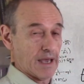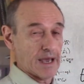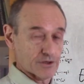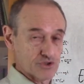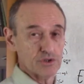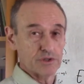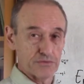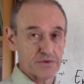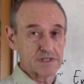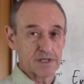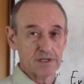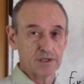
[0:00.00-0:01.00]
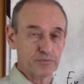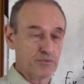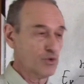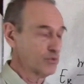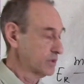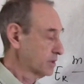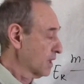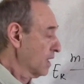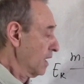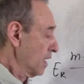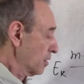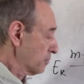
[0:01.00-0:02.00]
actually physically proven.
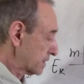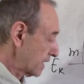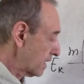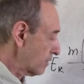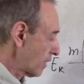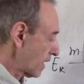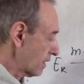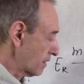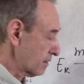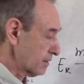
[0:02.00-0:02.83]
But anyway,